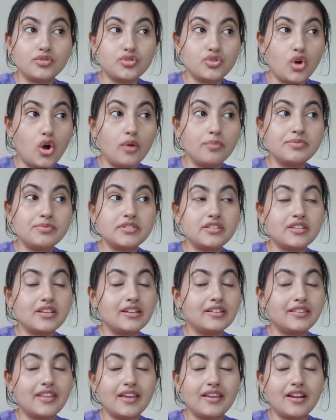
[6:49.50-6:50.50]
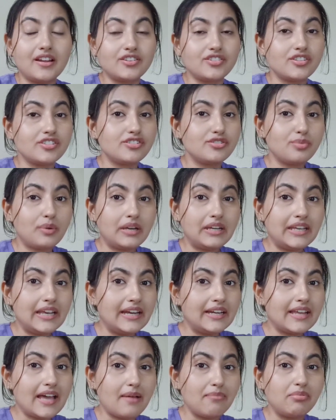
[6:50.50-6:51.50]
jobs there are just
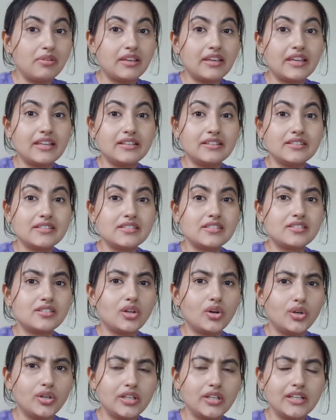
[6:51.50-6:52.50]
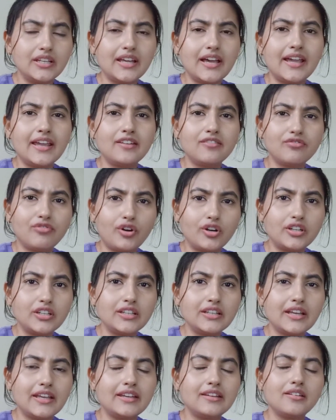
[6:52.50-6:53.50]
28 applicants, 39,
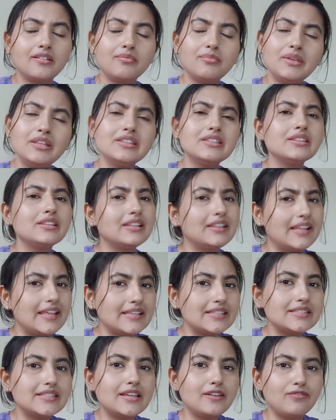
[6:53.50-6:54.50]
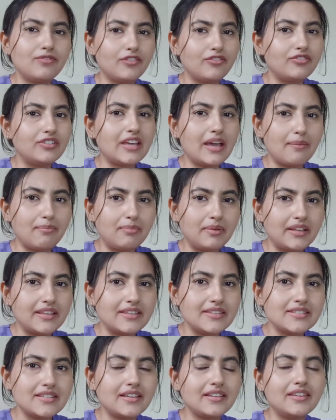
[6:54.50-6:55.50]
49, mean less than 50
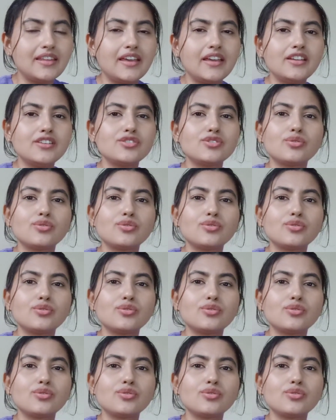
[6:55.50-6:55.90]
applicants are there.